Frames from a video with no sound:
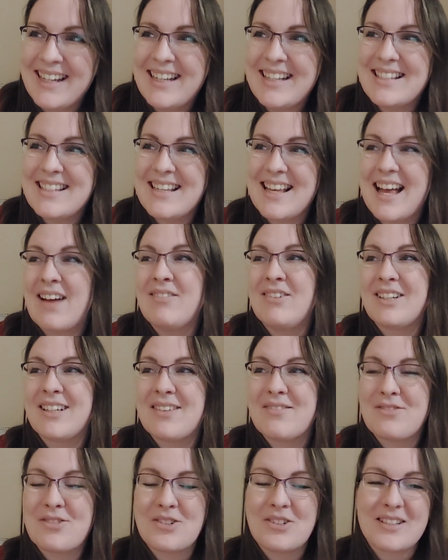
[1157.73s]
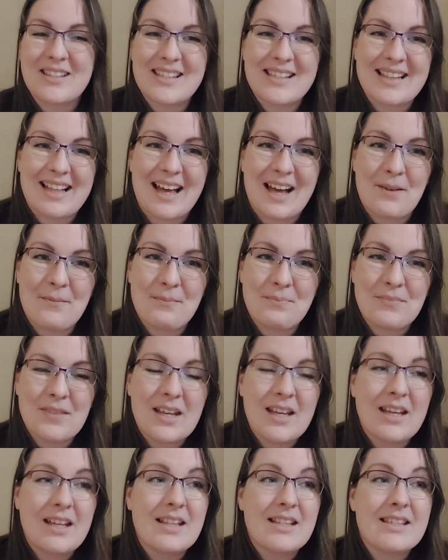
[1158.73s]
So yeah, I'm looking forward to that.
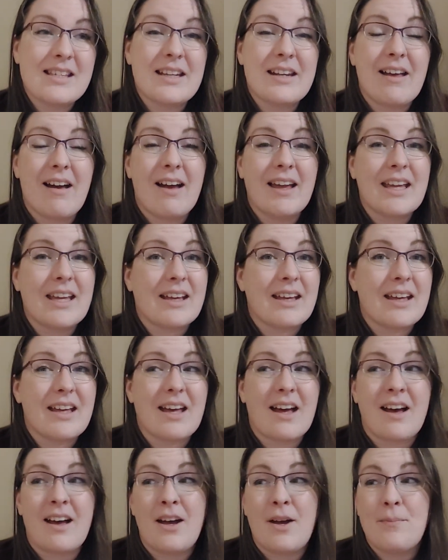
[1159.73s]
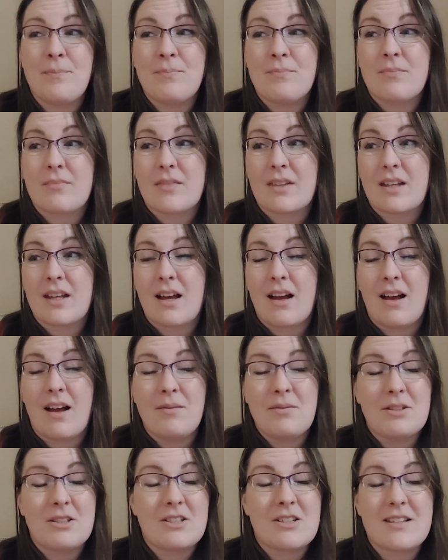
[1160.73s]
Tonight, I'm
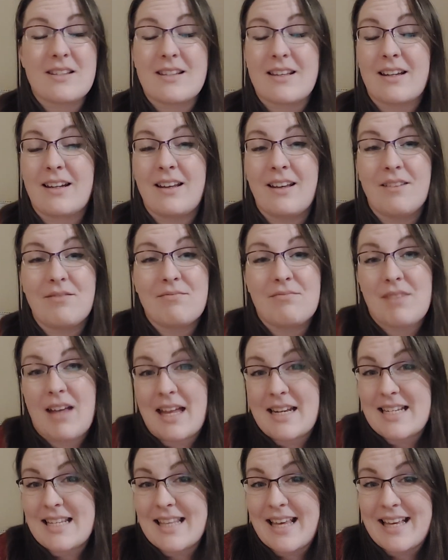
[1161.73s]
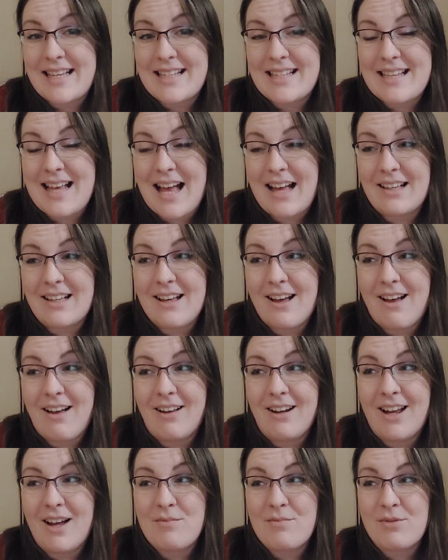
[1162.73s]
just going to edit this and
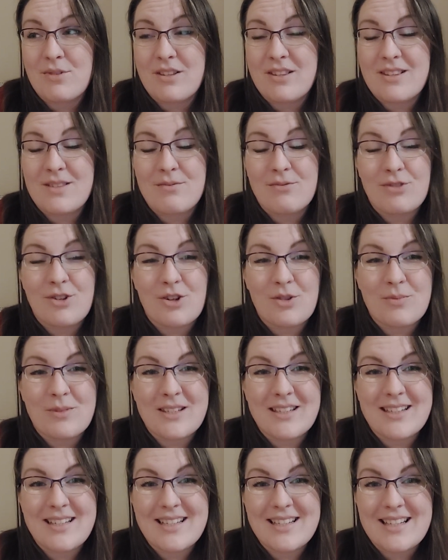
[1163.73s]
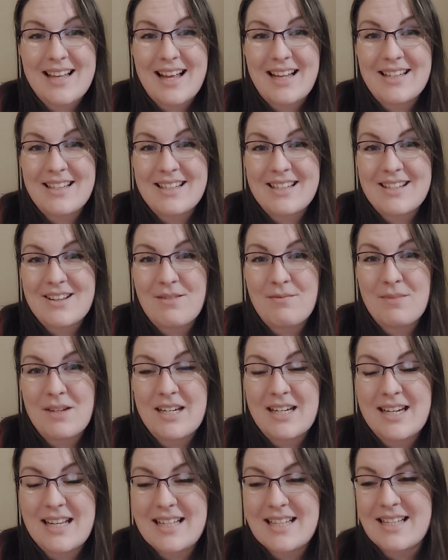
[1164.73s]
curl up with some Vlogmases and some
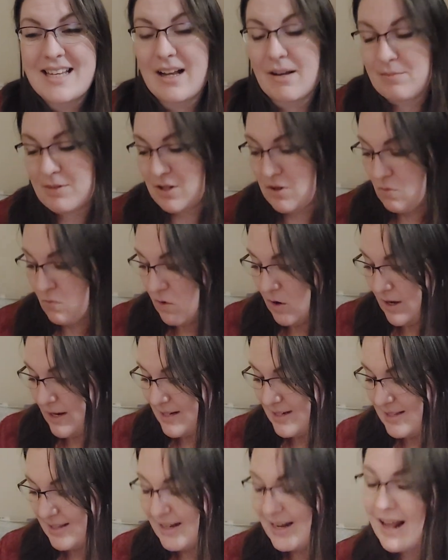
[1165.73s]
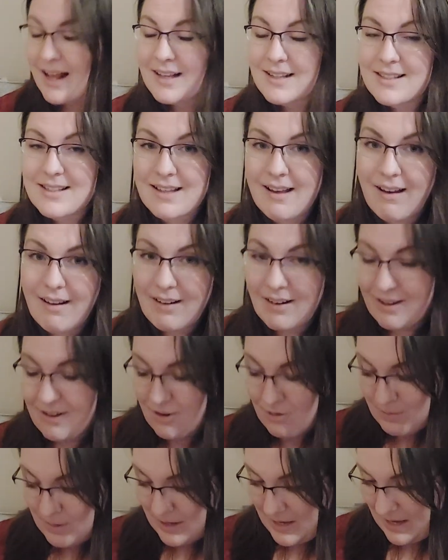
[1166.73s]
knitting. I'm going to wind the next colour
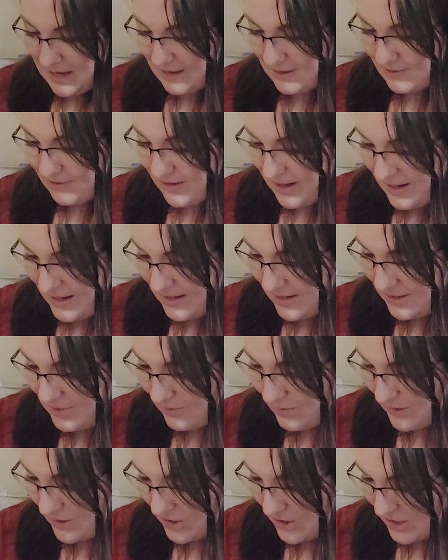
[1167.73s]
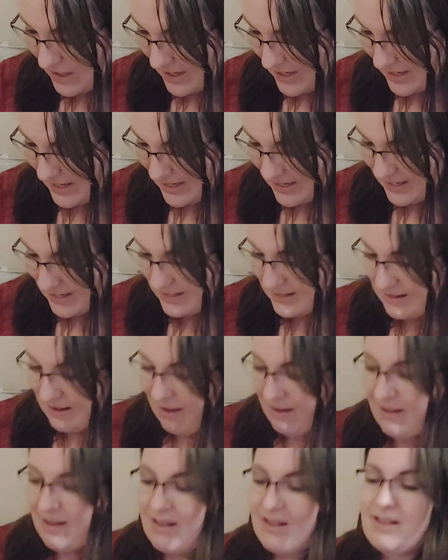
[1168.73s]
on my Advent, which is
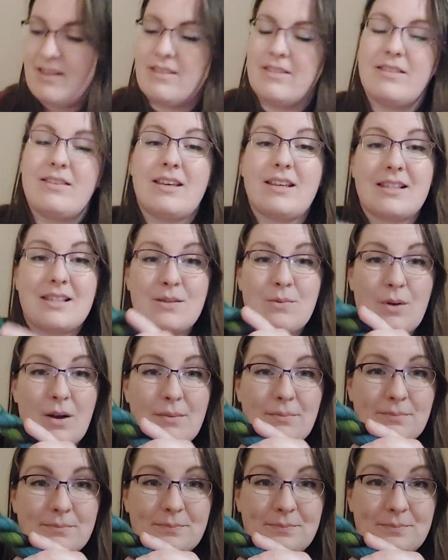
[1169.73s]
this one.